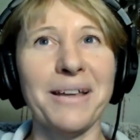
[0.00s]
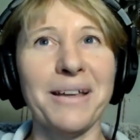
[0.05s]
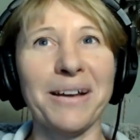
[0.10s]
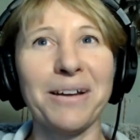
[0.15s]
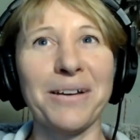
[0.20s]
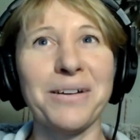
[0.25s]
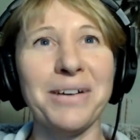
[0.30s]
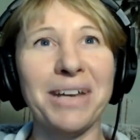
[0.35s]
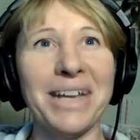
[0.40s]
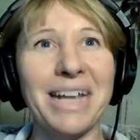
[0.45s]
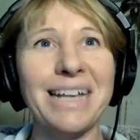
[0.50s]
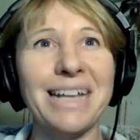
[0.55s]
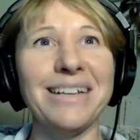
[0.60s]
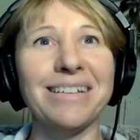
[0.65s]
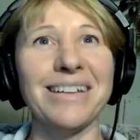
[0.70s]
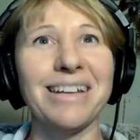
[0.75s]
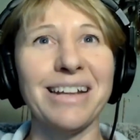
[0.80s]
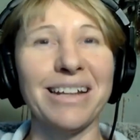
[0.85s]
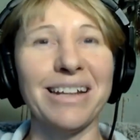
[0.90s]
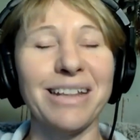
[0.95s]
word
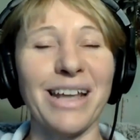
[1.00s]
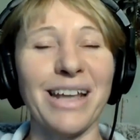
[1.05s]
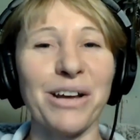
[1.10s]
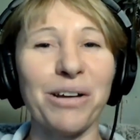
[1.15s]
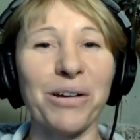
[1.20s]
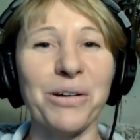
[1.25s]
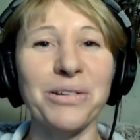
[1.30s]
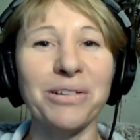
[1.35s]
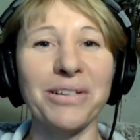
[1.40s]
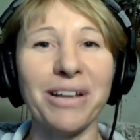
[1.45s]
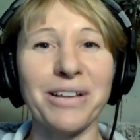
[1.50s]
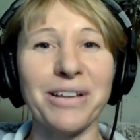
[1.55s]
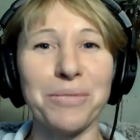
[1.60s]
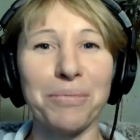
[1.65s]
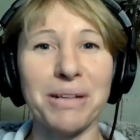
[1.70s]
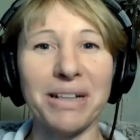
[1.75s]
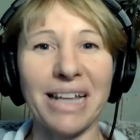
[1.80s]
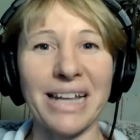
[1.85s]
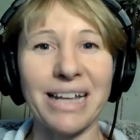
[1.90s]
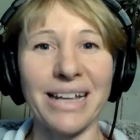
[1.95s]
creating in that context
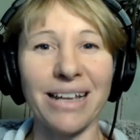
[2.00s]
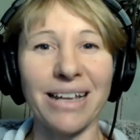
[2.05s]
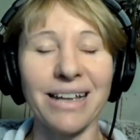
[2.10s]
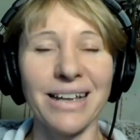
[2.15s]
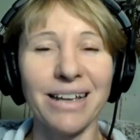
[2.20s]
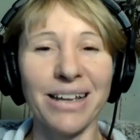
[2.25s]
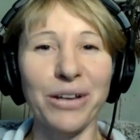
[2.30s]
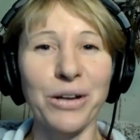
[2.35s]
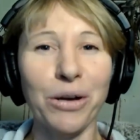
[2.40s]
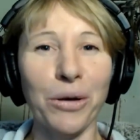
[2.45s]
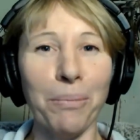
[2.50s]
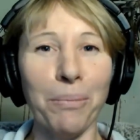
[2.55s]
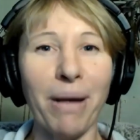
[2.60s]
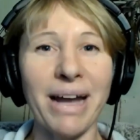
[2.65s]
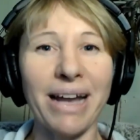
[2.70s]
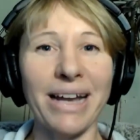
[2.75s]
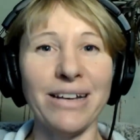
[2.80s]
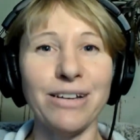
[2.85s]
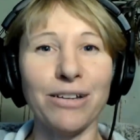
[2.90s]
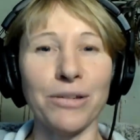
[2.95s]
but like your
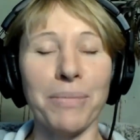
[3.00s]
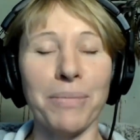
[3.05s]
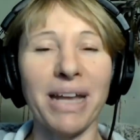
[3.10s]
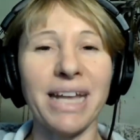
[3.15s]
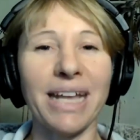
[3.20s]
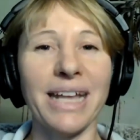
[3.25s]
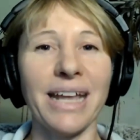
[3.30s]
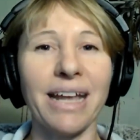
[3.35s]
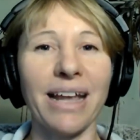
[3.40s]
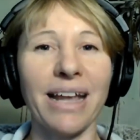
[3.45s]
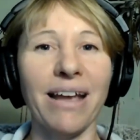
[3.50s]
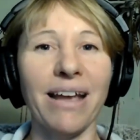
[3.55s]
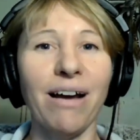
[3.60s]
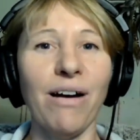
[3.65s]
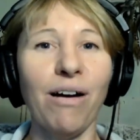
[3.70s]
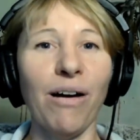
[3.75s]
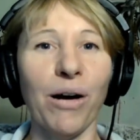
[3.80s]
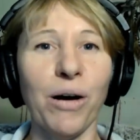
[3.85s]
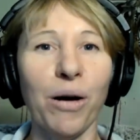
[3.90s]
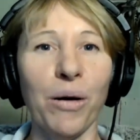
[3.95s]
mind making it
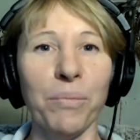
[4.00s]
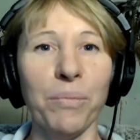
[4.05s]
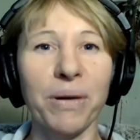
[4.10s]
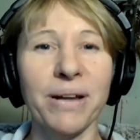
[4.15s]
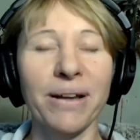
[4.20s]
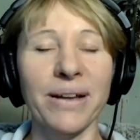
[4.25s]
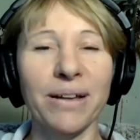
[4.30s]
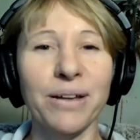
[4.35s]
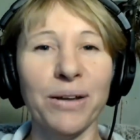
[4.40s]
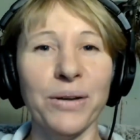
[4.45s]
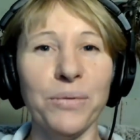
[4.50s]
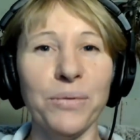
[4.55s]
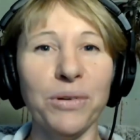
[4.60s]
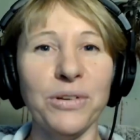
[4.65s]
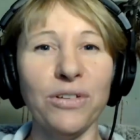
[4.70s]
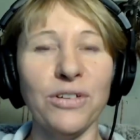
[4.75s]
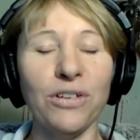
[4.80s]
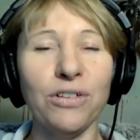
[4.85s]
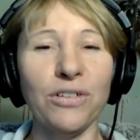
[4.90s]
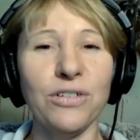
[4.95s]
up yeah.
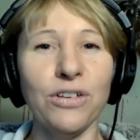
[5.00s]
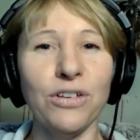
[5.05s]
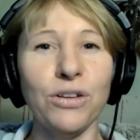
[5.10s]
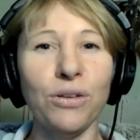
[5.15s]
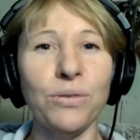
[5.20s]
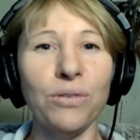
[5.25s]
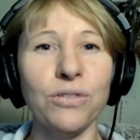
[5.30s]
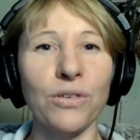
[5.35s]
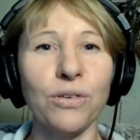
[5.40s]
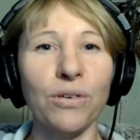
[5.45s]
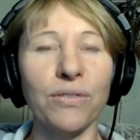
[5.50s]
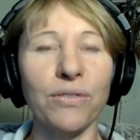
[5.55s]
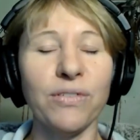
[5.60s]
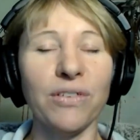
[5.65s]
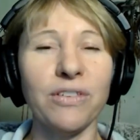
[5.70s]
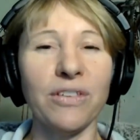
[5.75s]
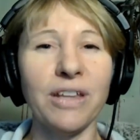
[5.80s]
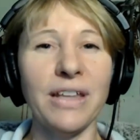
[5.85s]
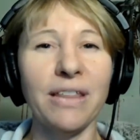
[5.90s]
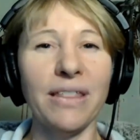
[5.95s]
would you do you sort of
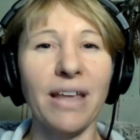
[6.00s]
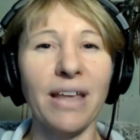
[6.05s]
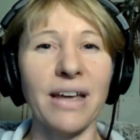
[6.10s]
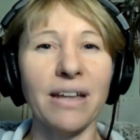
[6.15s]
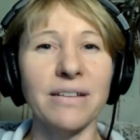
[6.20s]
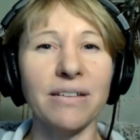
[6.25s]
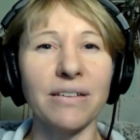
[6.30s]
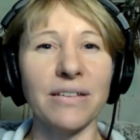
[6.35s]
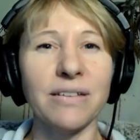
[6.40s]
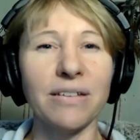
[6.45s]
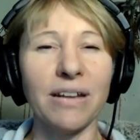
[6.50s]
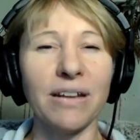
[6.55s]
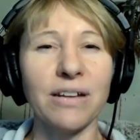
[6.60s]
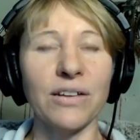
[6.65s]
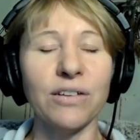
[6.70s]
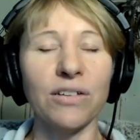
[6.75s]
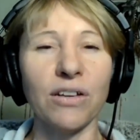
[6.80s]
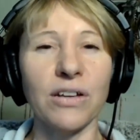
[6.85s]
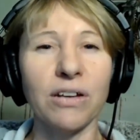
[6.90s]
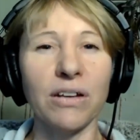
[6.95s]
see that distinction